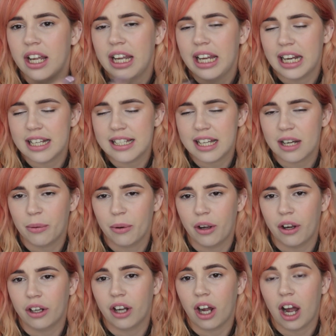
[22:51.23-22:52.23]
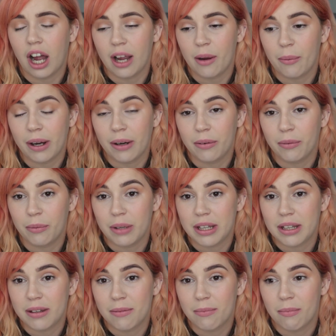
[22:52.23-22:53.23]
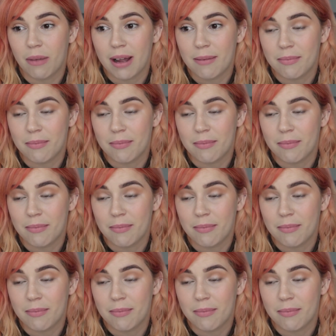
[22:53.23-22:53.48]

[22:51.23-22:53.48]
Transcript: He had to start work. I went with my